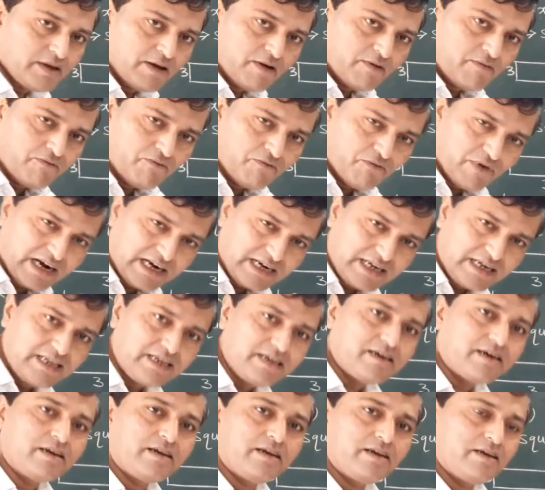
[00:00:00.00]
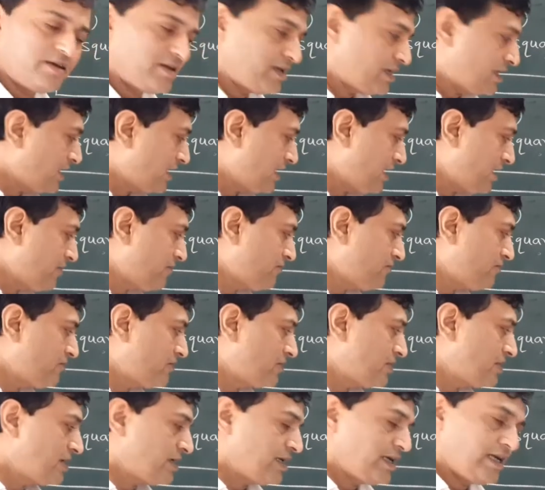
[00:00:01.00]
vertical if
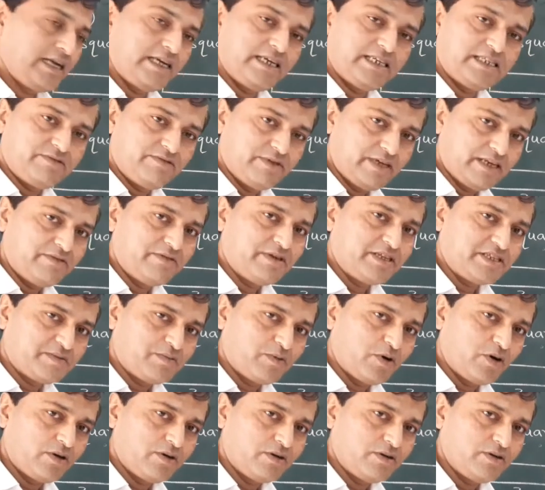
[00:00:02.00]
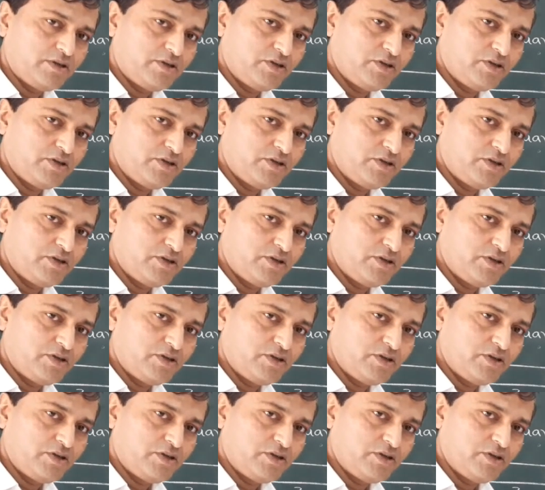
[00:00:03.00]
it is very, very small.